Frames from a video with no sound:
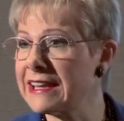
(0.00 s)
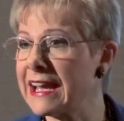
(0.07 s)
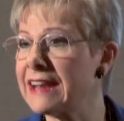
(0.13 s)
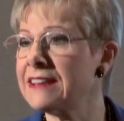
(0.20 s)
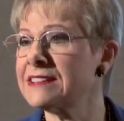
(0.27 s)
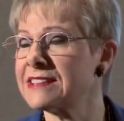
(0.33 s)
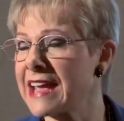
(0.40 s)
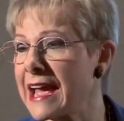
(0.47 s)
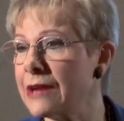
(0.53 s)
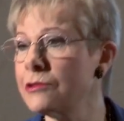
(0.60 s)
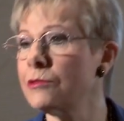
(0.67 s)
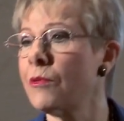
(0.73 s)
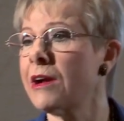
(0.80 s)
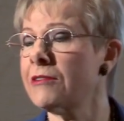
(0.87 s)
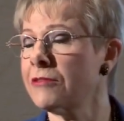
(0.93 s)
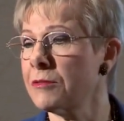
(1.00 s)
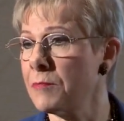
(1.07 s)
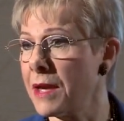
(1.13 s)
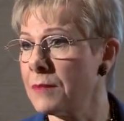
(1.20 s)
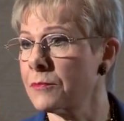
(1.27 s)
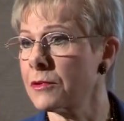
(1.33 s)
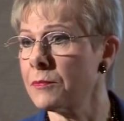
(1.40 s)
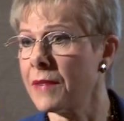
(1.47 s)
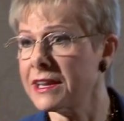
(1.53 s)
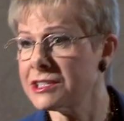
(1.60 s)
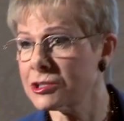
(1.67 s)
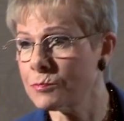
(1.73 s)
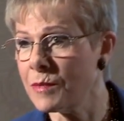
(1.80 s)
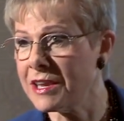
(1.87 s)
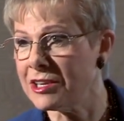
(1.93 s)
get is, how do I remember my
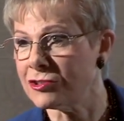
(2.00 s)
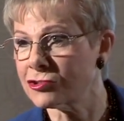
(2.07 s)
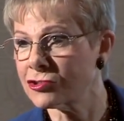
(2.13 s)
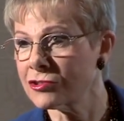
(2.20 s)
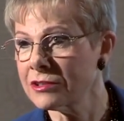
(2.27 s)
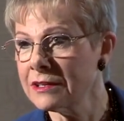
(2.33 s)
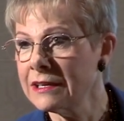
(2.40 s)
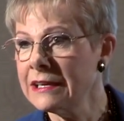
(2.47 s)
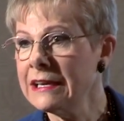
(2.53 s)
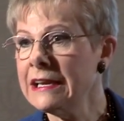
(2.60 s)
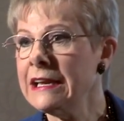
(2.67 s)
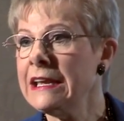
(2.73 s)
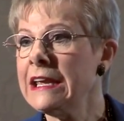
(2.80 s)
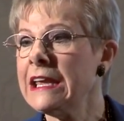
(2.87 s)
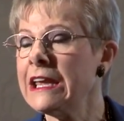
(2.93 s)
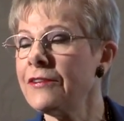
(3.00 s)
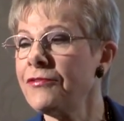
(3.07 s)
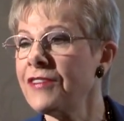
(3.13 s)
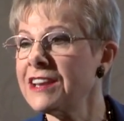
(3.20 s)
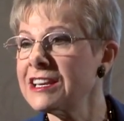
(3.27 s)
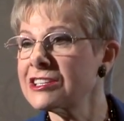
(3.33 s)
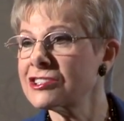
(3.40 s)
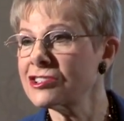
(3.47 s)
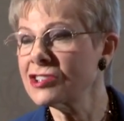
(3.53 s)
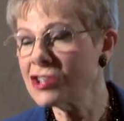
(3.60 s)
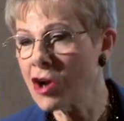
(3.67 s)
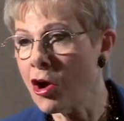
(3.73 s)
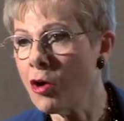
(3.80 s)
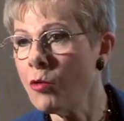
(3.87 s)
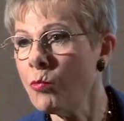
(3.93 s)
speech? If it is
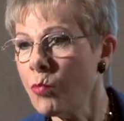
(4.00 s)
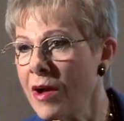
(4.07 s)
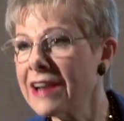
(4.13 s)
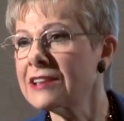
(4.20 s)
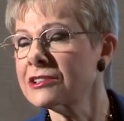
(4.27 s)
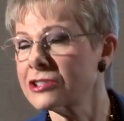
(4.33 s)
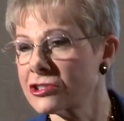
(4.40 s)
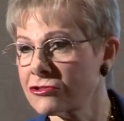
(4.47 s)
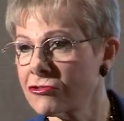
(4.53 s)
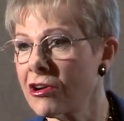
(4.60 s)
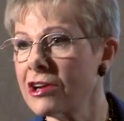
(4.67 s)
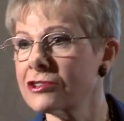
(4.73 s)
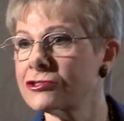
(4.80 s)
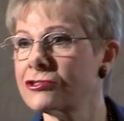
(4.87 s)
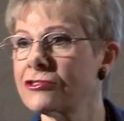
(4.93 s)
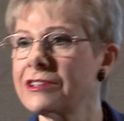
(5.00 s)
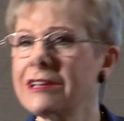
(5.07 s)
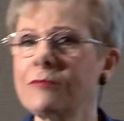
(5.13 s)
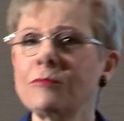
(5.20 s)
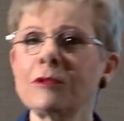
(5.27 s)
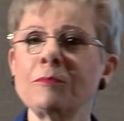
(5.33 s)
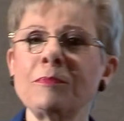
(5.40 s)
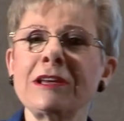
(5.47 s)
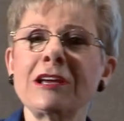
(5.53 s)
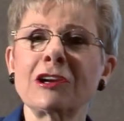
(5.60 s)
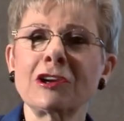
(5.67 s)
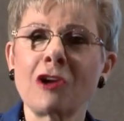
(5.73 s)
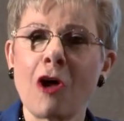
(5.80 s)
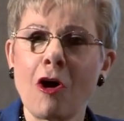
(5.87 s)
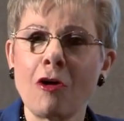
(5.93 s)
not well structured, it will be a
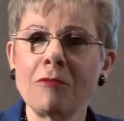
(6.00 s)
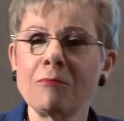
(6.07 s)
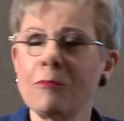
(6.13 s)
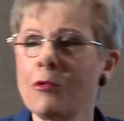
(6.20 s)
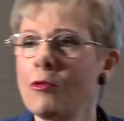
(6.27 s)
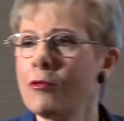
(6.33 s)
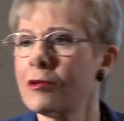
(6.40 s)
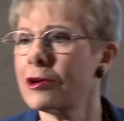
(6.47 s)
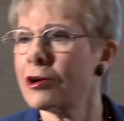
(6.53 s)
lot more